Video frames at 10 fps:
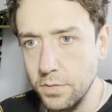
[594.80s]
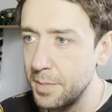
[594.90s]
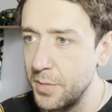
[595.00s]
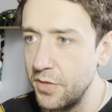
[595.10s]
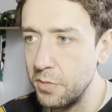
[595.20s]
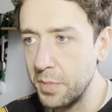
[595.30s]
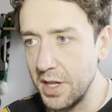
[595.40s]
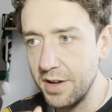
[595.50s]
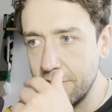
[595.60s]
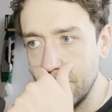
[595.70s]
moving
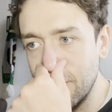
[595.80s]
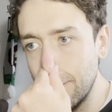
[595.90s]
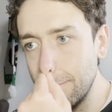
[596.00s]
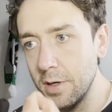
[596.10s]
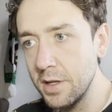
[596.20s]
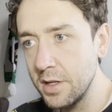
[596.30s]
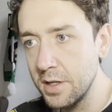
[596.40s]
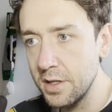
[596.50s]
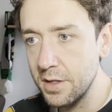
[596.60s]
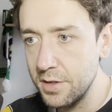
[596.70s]
platform,
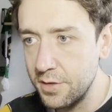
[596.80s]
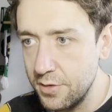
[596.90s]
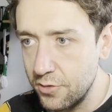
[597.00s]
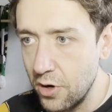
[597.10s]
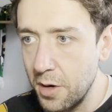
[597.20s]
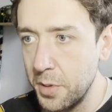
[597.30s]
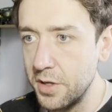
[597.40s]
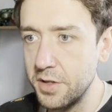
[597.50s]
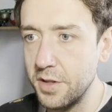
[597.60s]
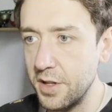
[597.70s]
drop
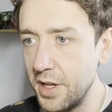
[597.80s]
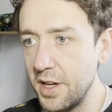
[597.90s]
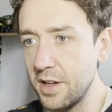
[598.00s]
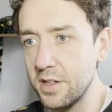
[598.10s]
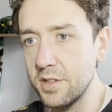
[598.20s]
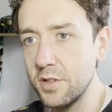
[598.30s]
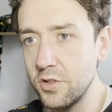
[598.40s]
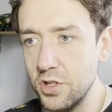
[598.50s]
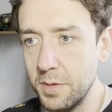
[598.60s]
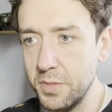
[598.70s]
onto the next,
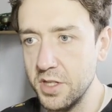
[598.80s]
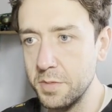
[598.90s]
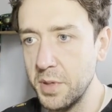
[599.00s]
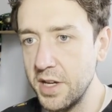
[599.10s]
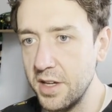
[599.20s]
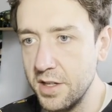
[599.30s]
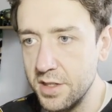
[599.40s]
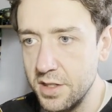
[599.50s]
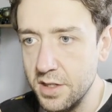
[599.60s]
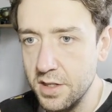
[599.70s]
jump the spikes,